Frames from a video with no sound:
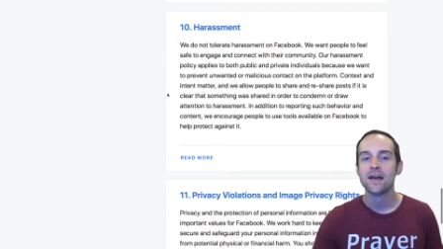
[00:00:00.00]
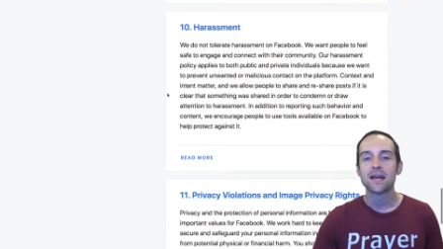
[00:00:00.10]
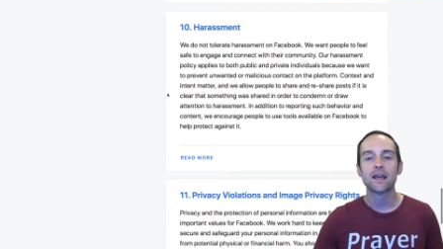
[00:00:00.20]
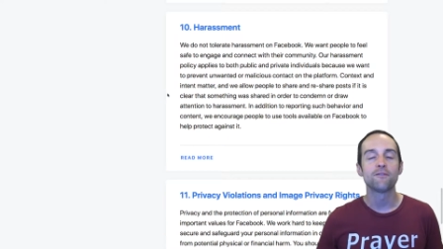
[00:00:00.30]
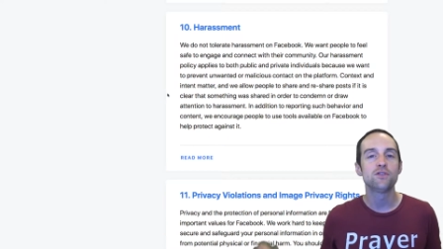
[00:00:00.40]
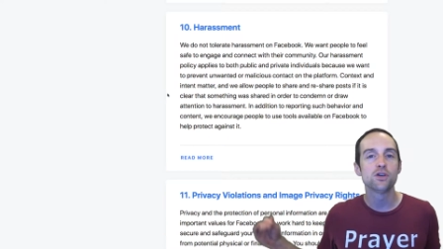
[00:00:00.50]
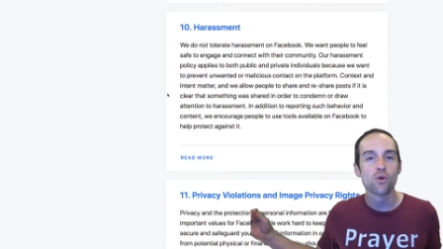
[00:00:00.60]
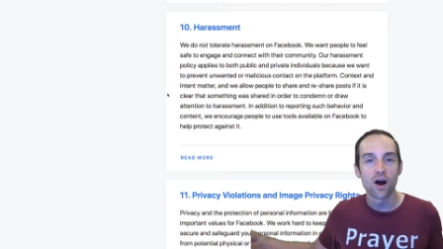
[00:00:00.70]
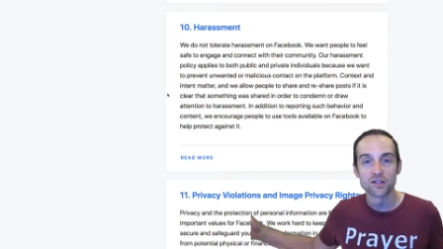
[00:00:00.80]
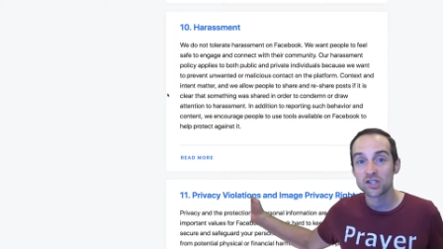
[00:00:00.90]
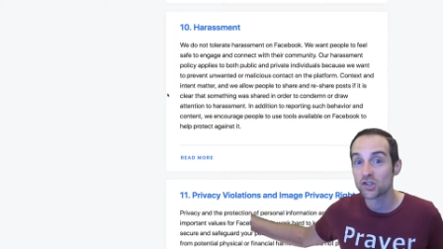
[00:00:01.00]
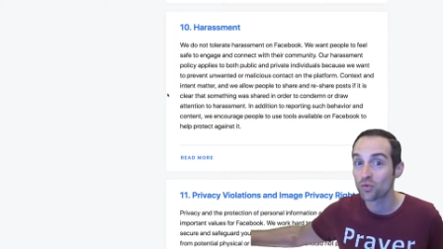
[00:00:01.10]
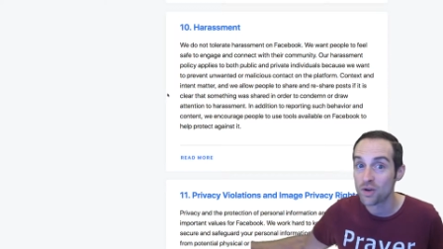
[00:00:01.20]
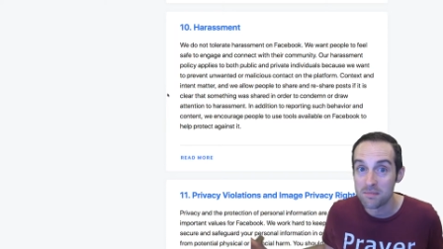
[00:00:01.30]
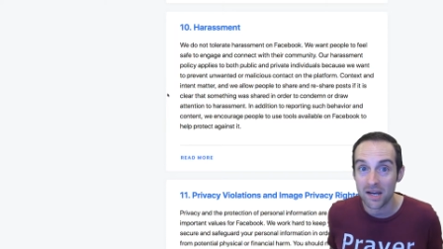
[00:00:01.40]
If you are
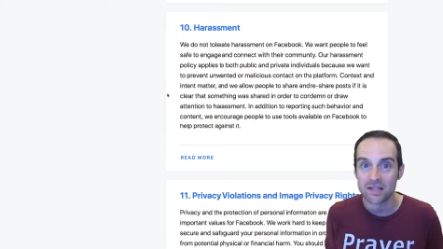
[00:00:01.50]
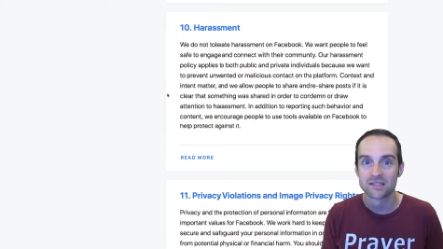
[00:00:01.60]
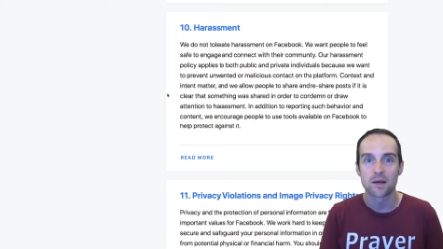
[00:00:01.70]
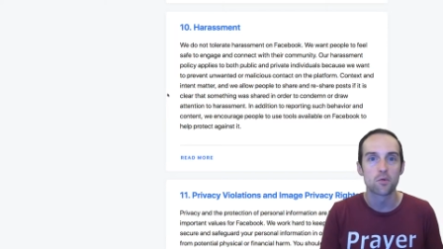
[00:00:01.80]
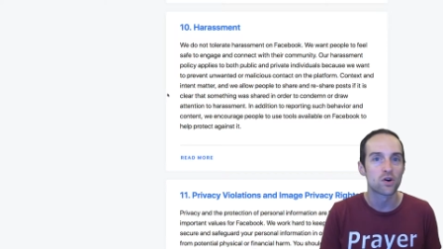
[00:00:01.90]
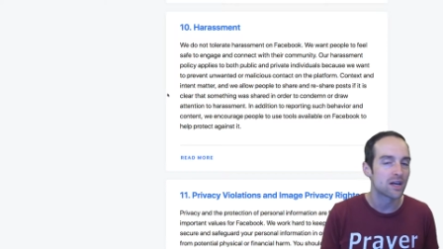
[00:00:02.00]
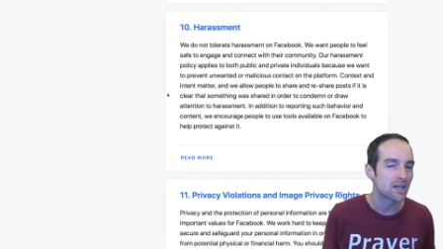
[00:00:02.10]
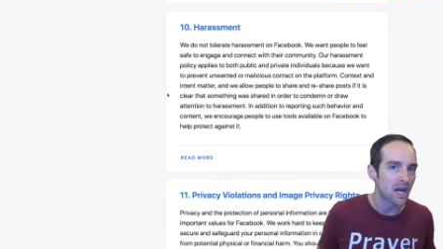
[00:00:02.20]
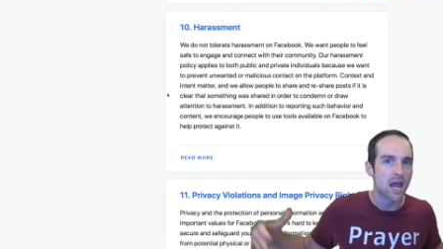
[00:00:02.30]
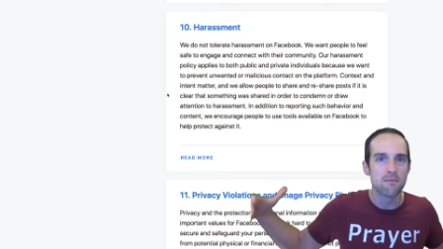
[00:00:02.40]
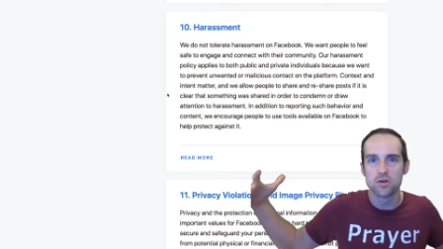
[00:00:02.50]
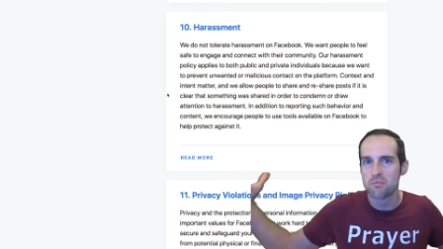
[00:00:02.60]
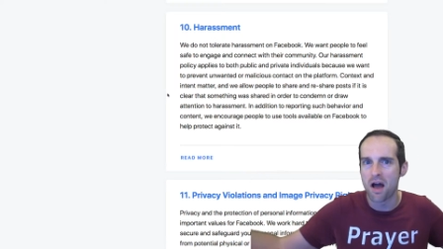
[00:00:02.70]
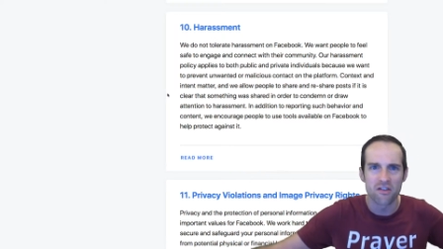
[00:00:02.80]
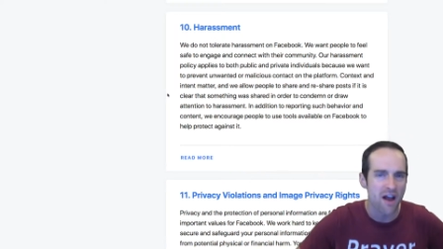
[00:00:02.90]
screaming at someone in a game, you
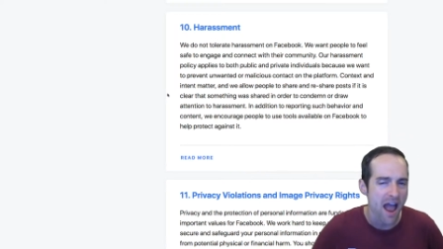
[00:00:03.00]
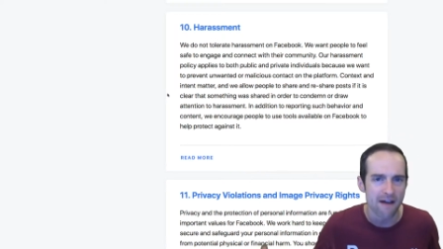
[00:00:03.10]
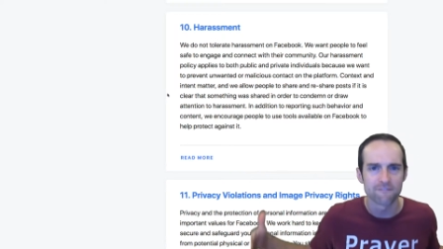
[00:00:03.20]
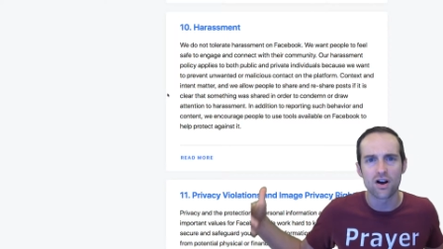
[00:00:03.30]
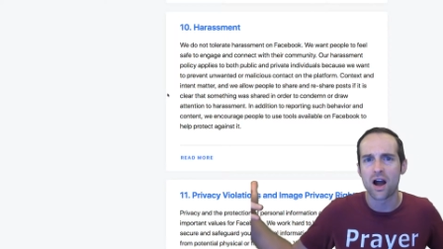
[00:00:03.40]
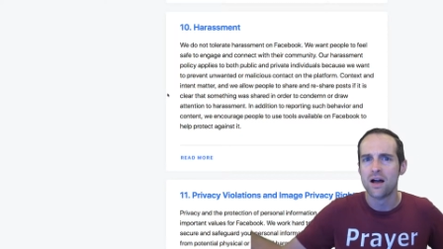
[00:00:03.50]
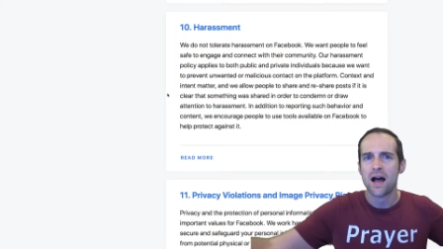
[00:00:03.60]
mother effer,